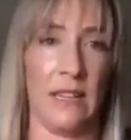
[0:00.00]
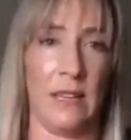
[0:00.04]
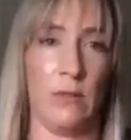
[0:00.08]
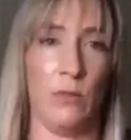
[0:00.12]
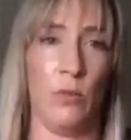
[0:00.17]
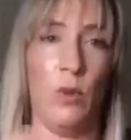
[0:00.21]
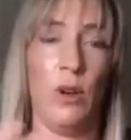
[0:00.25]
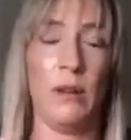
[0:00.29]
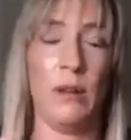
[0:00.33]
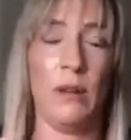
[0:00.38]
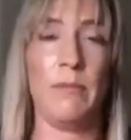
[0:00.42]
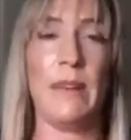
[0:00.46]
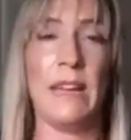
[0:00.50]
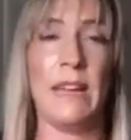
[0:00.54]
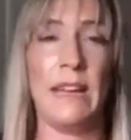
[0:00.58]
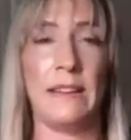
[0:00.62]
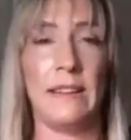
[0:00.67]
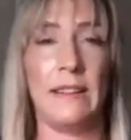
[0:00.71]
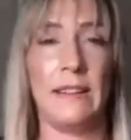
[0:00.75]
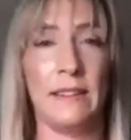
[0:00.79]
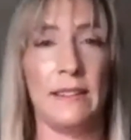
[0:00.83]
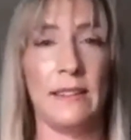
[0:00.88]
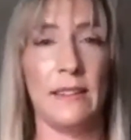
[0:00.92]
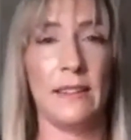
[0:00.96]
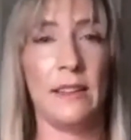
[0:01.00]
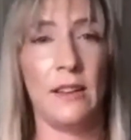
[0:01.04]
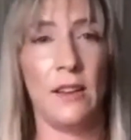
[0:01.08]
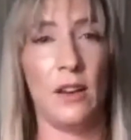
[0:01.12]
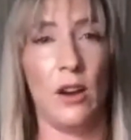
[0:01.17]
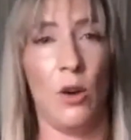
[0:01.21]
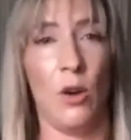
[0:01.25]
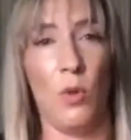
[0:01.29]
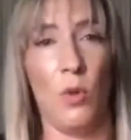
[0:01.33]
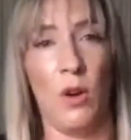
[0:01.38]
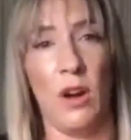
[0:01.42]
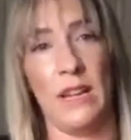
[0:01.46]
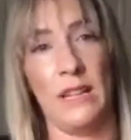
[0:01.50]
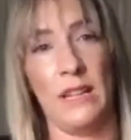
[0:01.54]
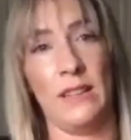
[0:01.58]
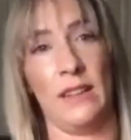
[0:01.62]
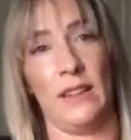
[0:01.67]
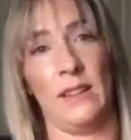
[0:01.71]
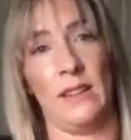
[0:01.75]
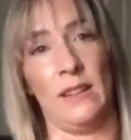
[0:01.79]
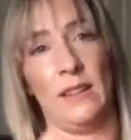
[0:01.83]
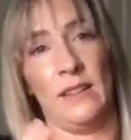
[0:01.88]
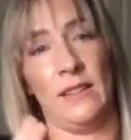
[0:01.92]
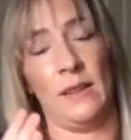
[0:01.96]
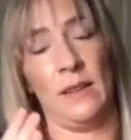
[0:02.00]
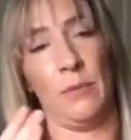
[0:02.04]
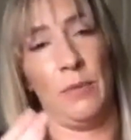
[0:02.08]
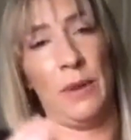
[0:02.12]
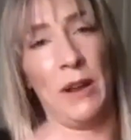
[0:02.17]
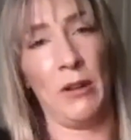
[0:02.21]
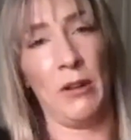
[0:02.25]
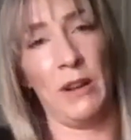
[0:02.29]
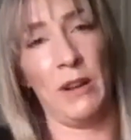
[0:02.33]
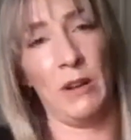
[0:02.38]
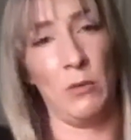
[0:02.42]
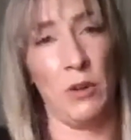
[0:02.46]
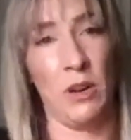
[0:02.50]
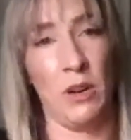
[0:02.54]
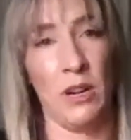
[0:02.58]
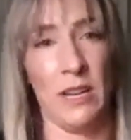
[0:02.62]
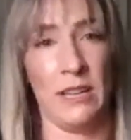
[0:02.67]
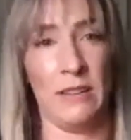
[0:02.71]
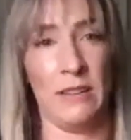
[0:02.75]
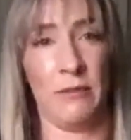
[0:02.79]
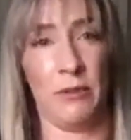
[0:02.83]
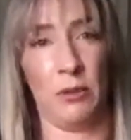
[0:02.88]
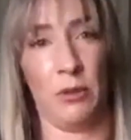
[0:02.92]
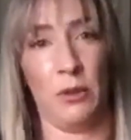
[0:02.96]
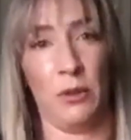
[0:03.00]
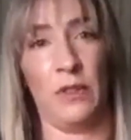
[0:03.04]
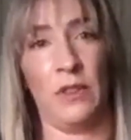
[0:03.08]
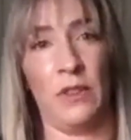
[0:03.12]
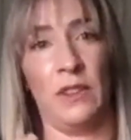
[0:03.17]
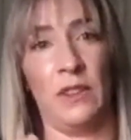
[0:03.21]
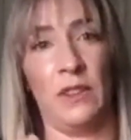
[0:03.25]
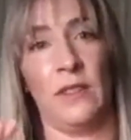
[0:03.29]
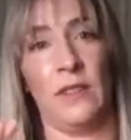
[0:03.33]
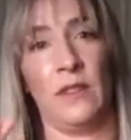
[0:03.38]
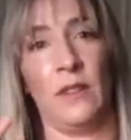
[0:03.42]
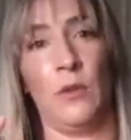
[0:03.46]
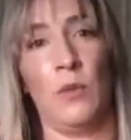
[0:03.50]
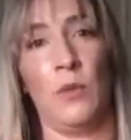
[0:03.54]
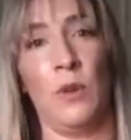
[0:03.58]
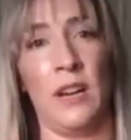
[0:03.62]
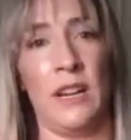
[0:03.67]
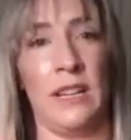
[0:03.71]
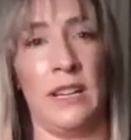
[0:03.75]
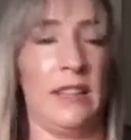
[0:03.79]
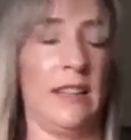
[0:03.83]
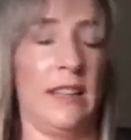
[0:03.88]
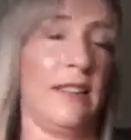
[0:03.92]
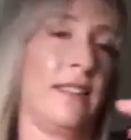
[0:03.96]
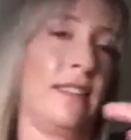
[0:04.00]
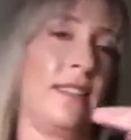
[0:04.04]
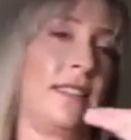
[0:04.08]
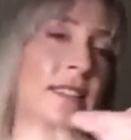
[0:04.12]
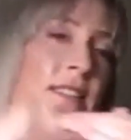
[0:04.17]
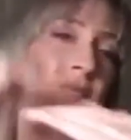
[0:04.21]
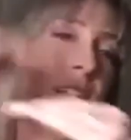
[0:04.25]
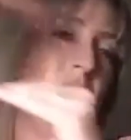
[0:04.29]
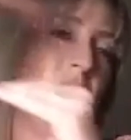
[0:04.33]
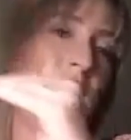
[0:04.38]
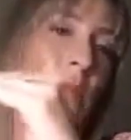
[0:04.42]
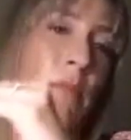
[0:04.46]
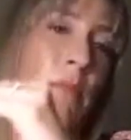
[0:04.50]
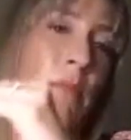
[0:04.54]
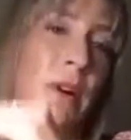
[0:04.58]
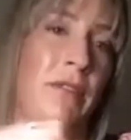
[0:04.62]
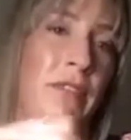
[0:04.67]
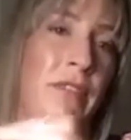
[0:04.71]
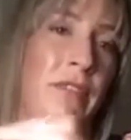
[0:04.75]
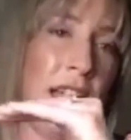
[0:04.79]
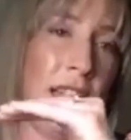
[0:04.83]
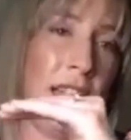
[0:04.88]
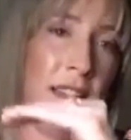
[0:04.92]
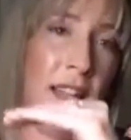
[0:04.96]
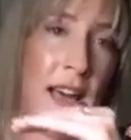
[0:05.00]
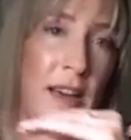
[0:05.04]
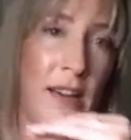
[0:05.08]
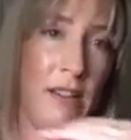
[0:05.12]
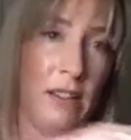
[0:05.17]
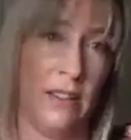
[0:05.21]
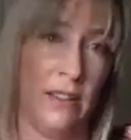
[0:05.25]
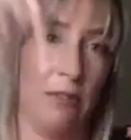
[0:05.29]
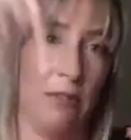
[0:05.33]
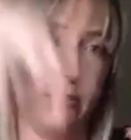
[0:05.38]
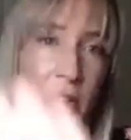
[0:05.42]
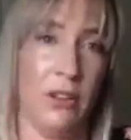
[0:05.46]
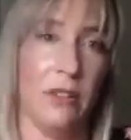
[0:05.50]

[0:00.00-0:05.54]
and what makes a wine that is a pairing wine versus a wine that's above that level?